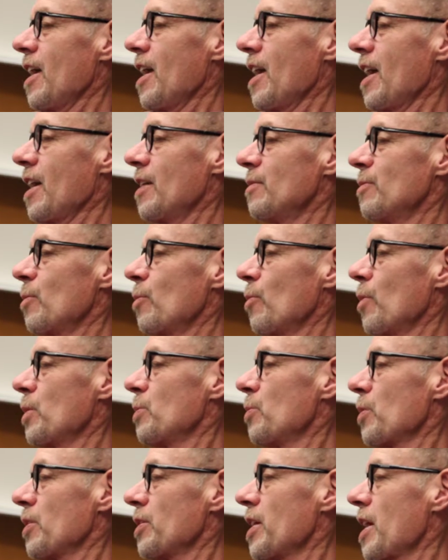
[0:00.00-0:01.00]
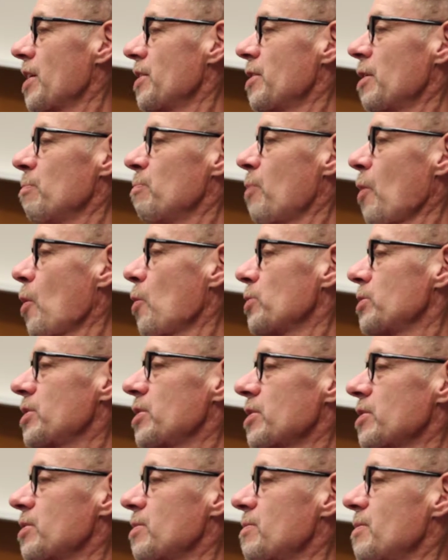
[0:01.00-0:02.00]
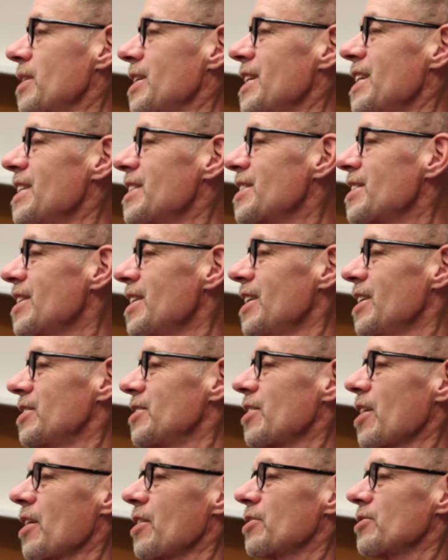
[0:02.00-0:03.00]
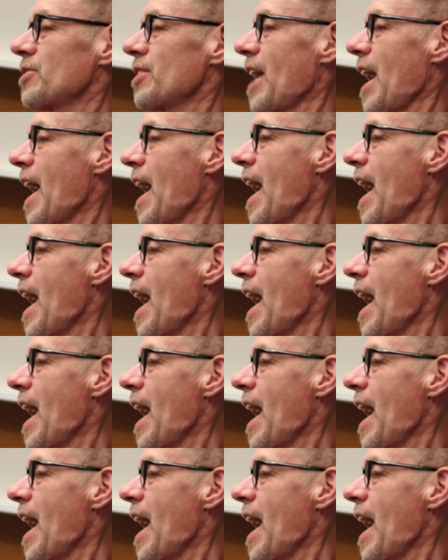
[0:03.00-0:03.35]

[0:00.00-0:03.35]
and Woodward, and they're both just kissing each other's